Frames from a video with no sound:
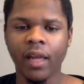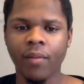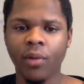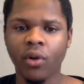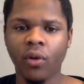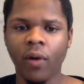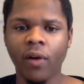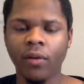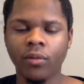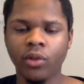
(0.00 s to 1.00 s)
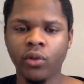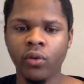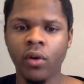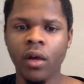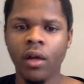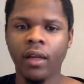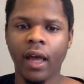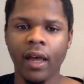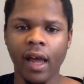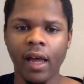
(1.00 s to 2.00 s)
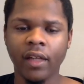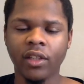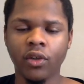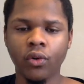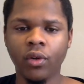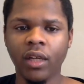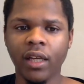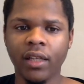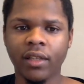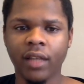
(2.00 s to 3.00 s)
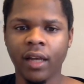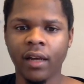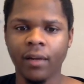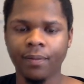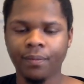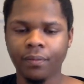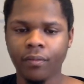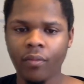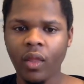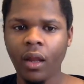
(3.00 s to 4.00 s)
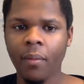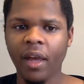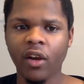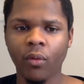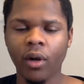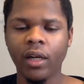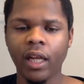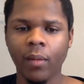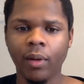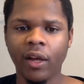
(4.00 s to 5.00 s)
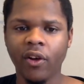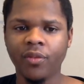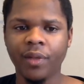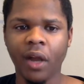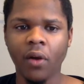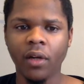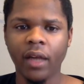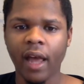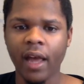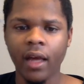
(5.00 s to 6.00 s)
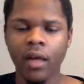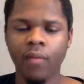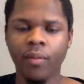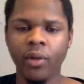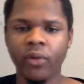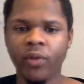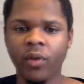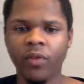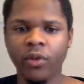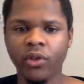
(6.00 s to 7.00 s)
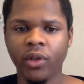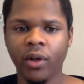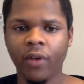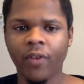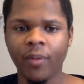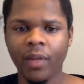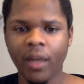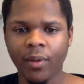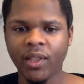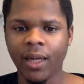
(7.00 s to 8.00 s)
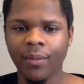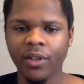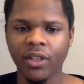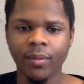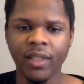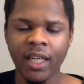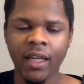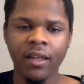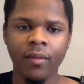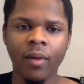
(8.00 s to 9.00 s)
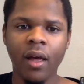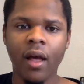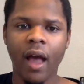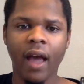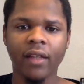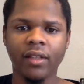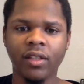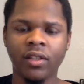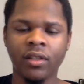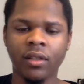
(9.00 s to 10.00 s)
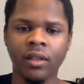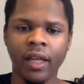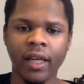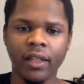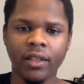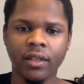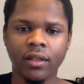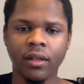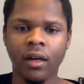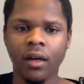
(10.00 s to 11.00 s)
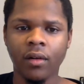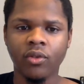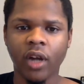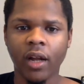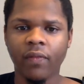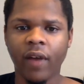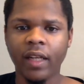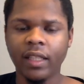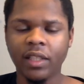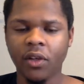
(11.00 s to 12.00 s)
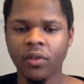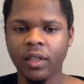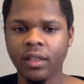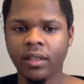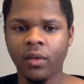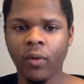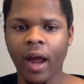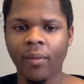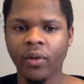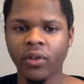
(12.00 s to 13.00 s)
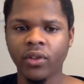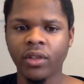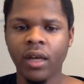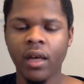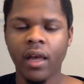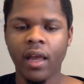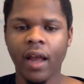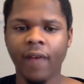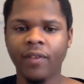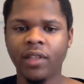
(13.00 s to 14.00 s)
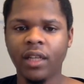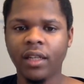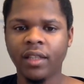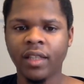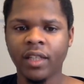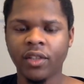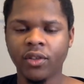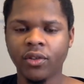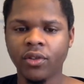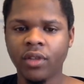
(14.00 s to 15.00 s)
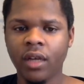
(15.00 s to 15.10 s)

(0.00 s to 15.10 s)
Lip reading: build around them too, that as a nucleus and make a run at the playoffs. But not only that, build for the future and hopefully become a championship team as this Knicks try to fight the Celtics, the Raptors, and obviously the Sixers